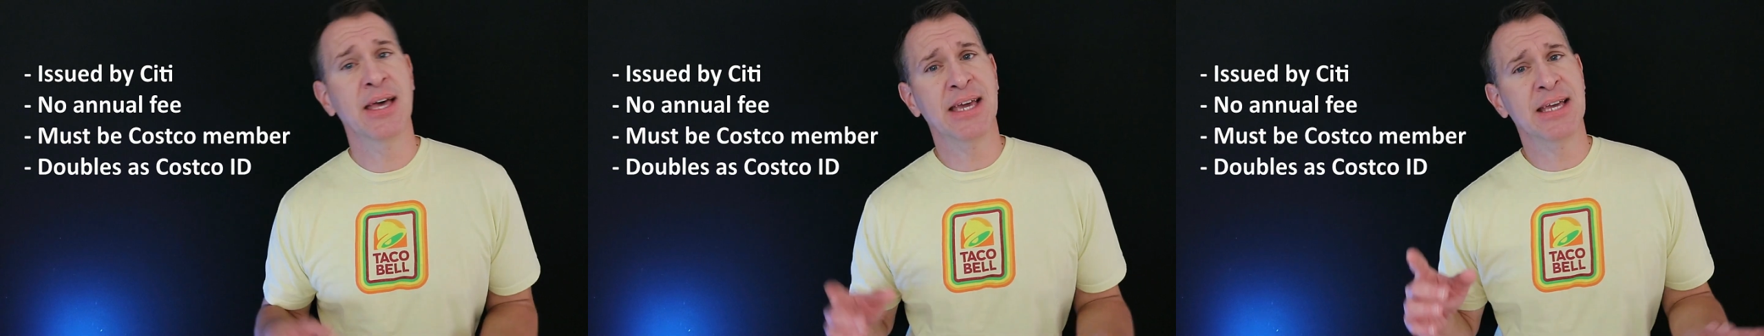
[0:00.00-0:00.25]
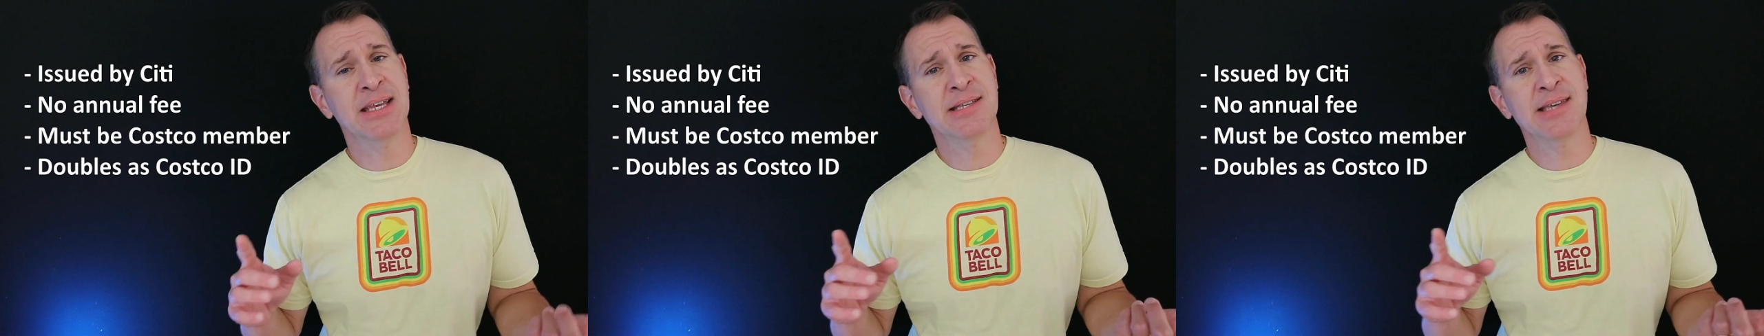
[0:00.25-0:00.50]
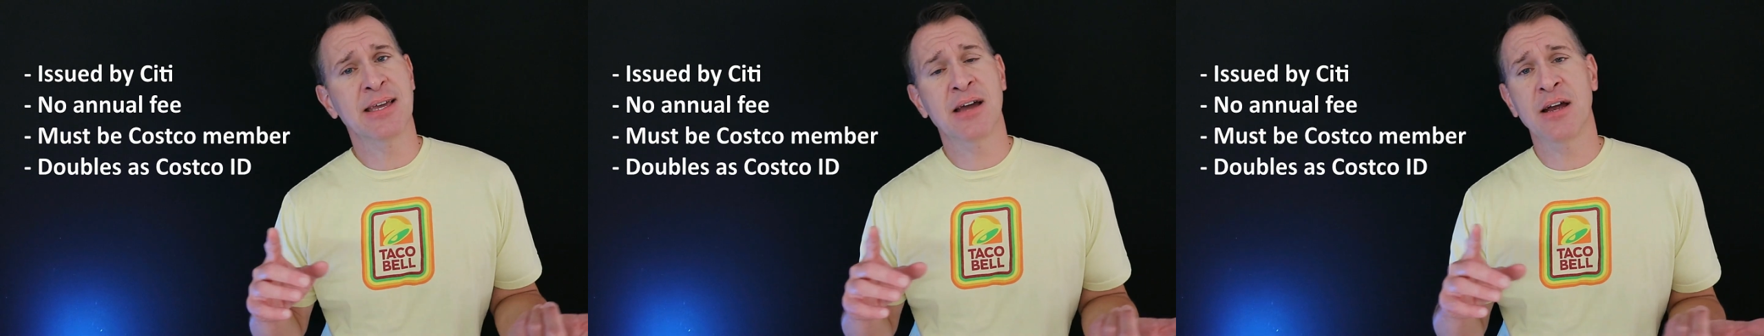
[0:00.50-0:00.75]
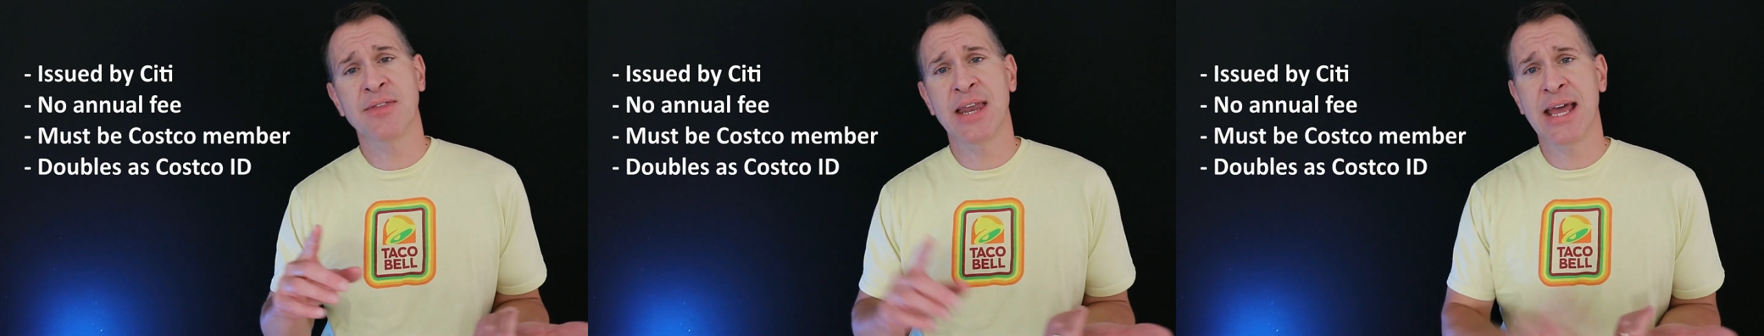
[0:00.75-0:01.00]
It is a
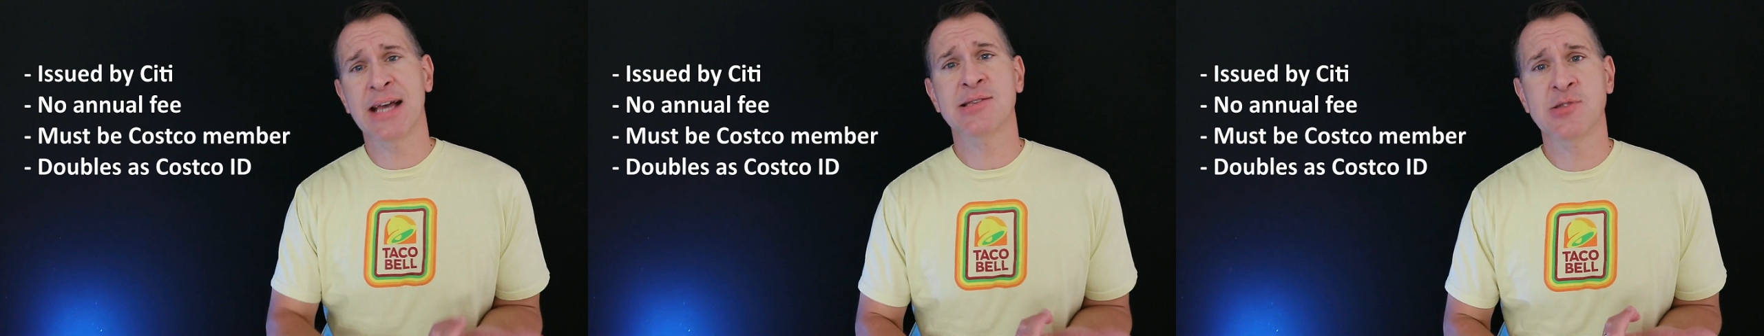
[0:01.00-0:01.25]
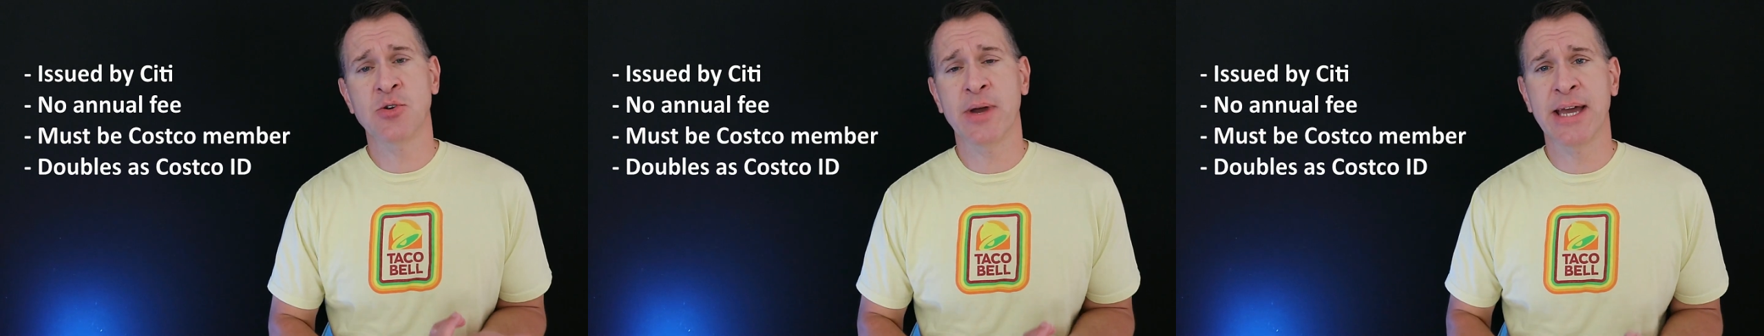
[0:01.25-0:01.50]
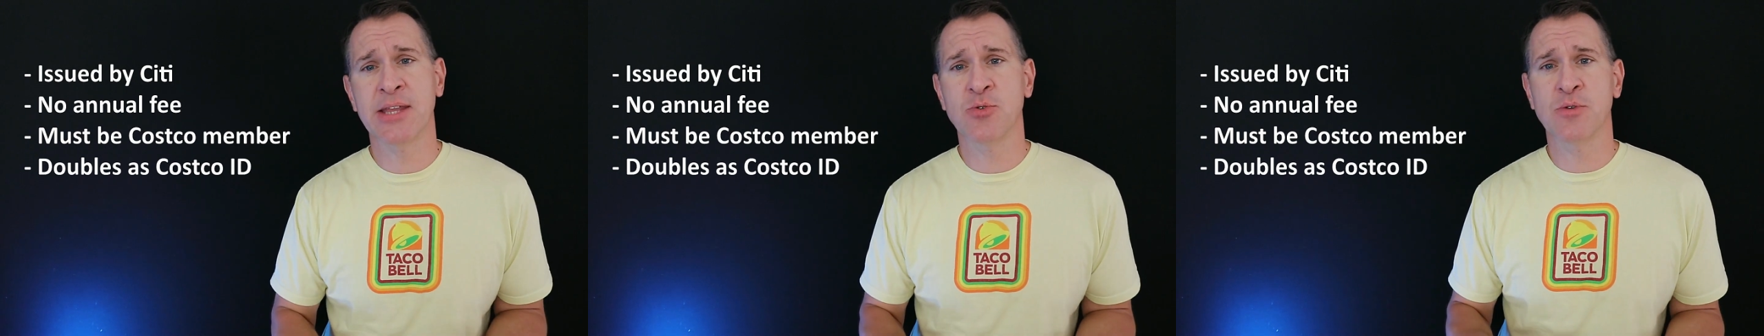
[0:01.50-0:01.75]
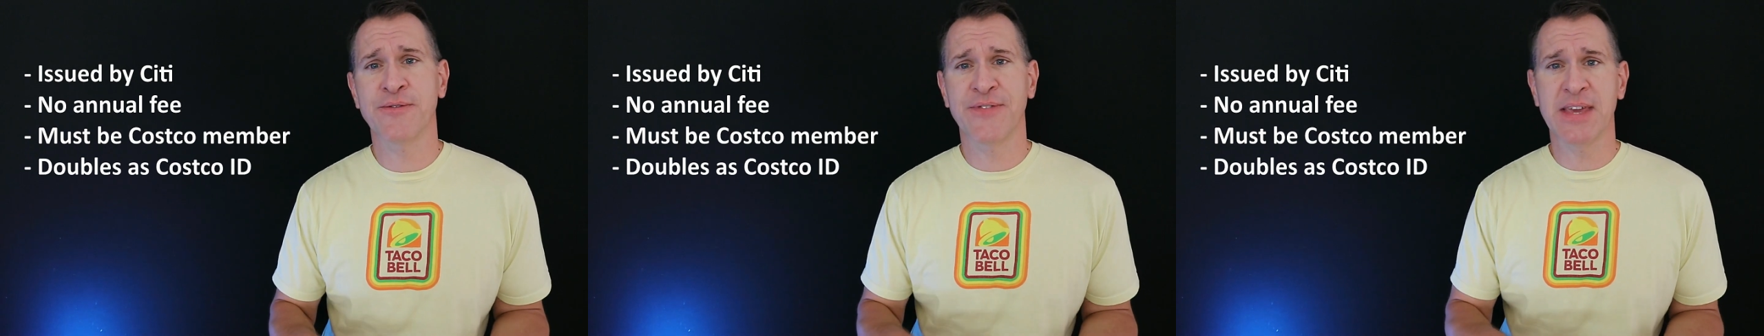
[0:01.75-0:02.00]
card that has no
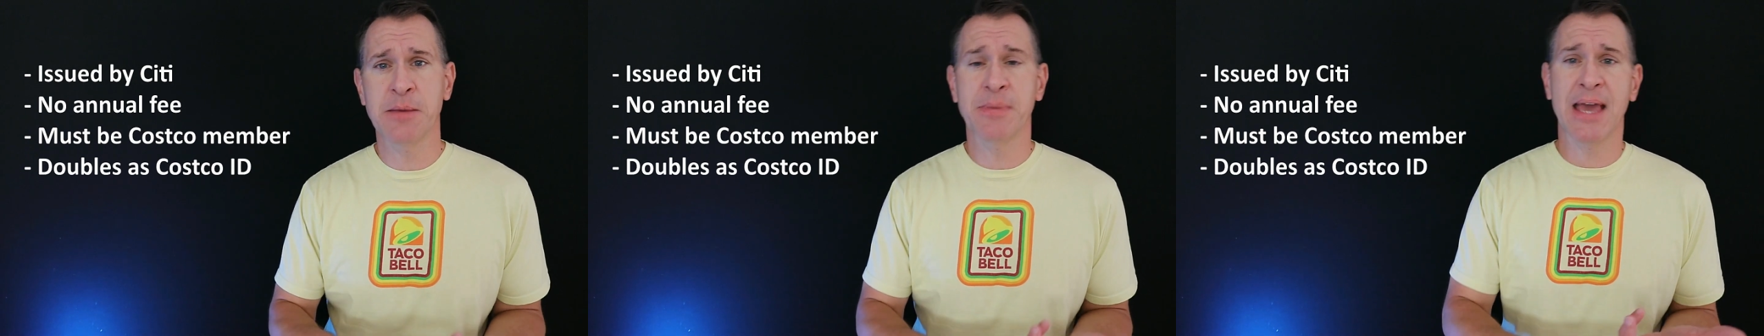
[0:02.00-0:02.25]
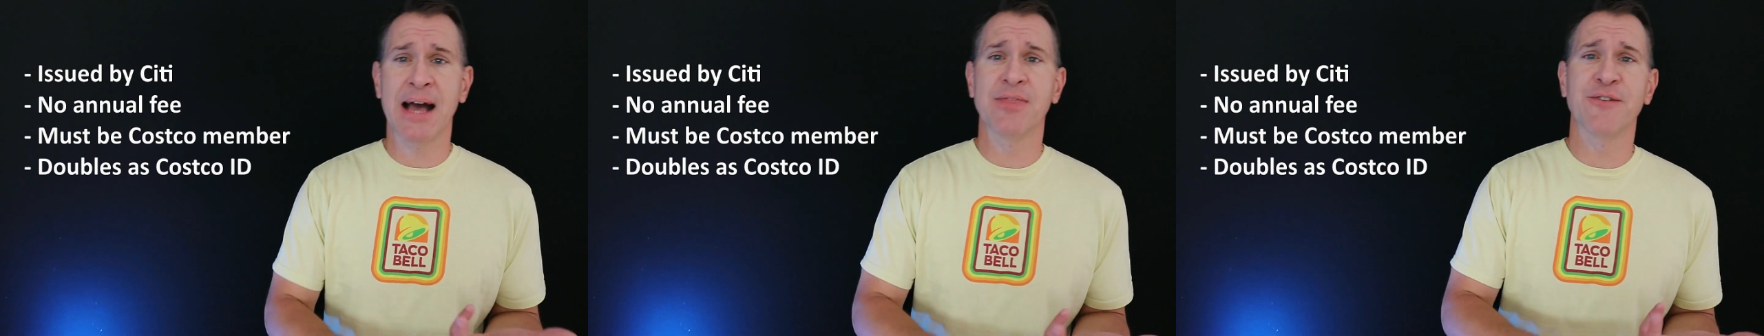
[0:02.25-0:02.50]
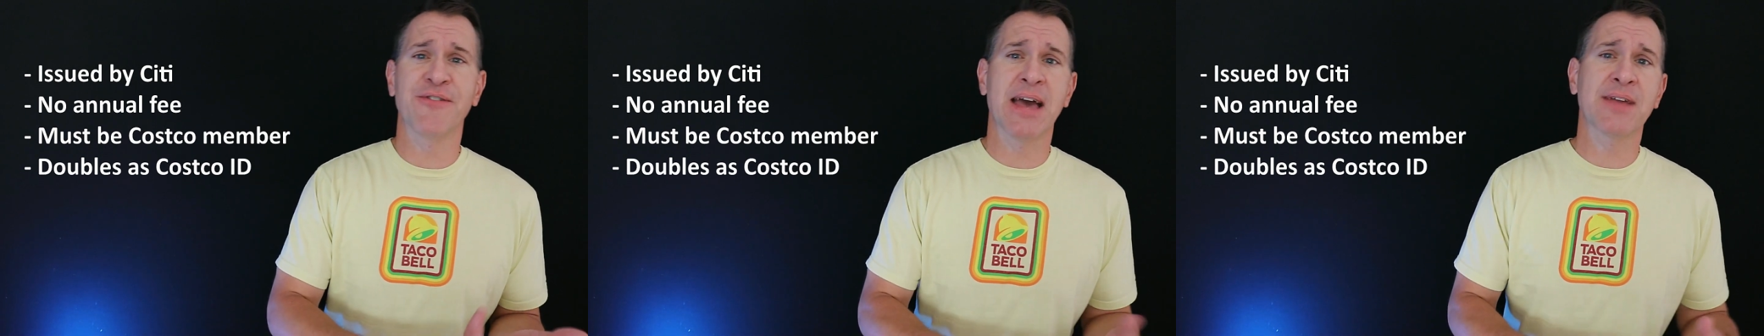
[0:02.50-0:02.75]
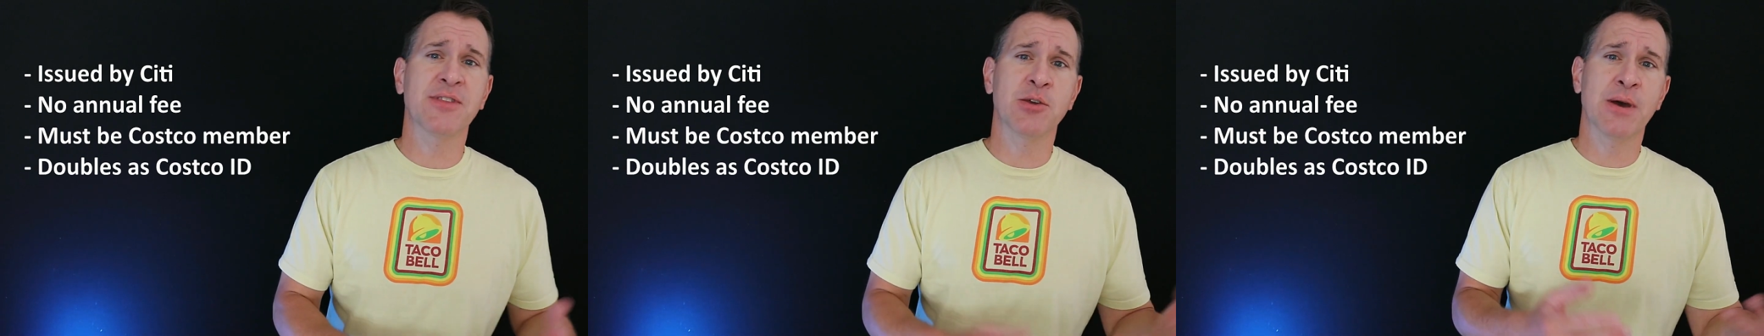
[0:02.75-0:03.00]
annual fee beyond the
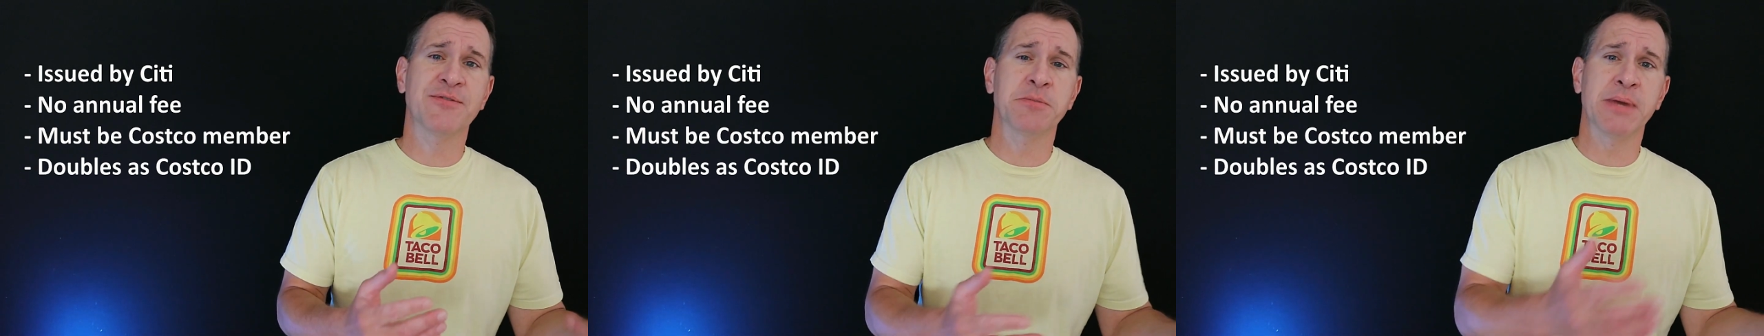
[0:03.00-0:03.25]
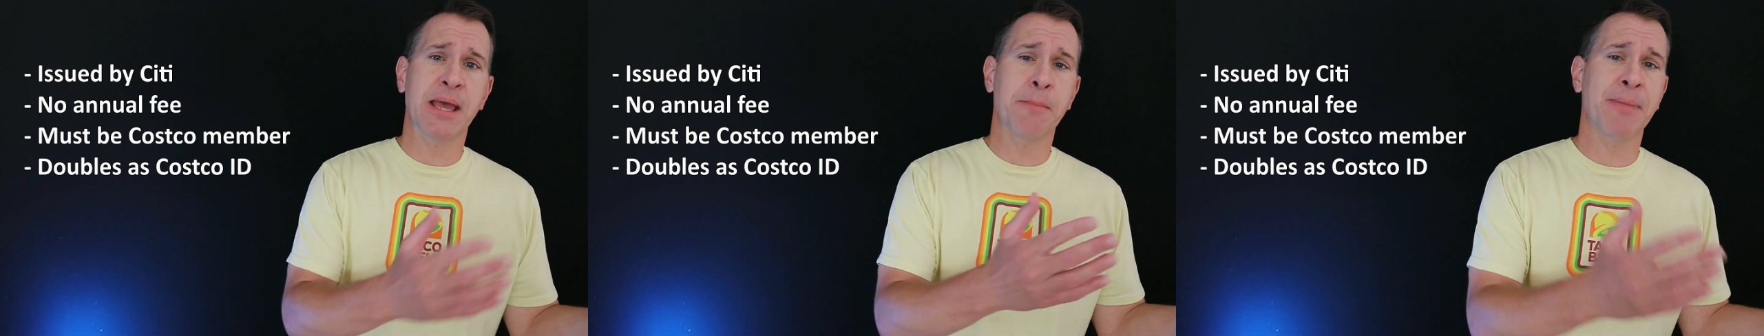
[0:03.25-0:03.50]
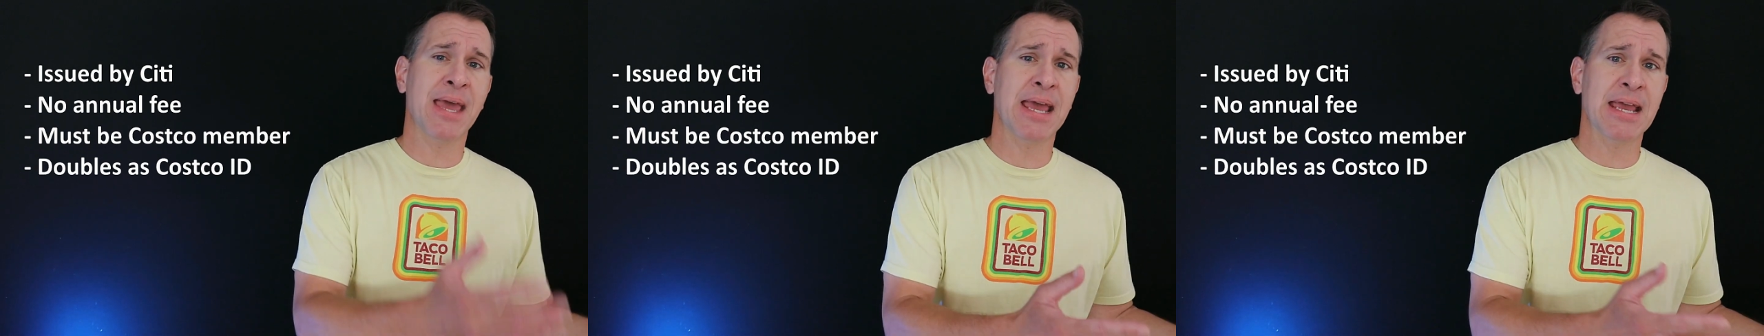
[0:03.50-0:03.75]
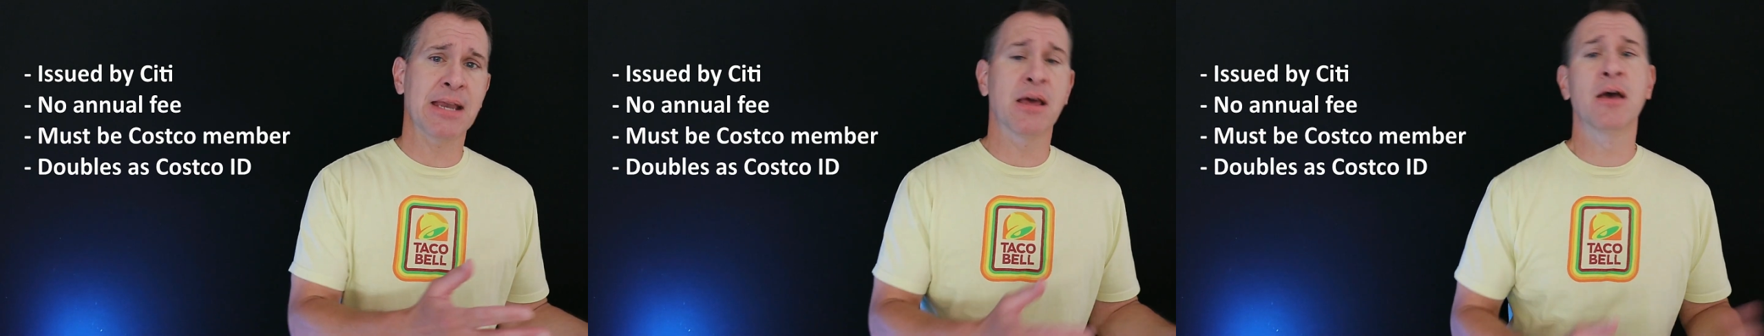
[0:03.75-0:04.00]
fact that you have to be a
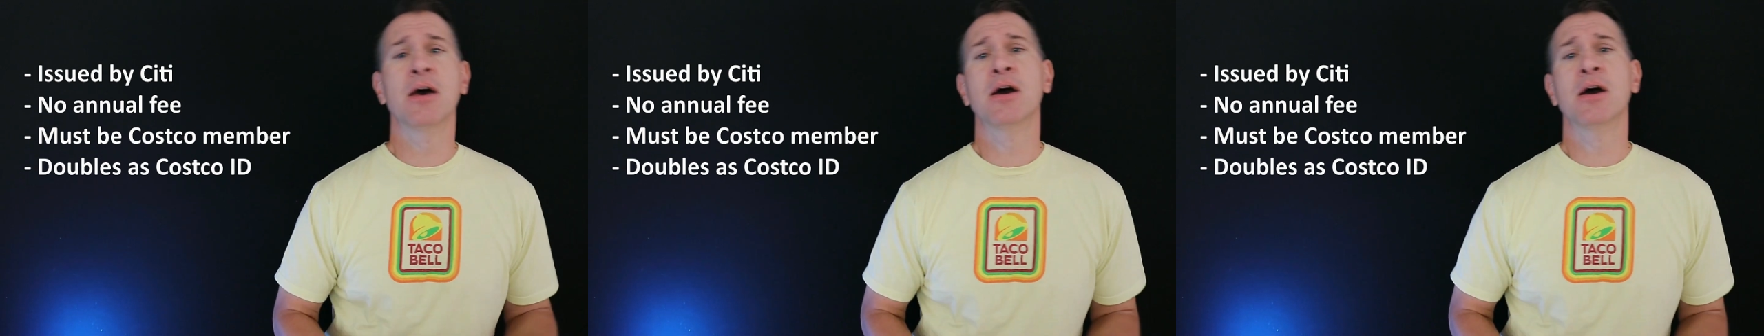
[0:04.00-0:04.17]
paid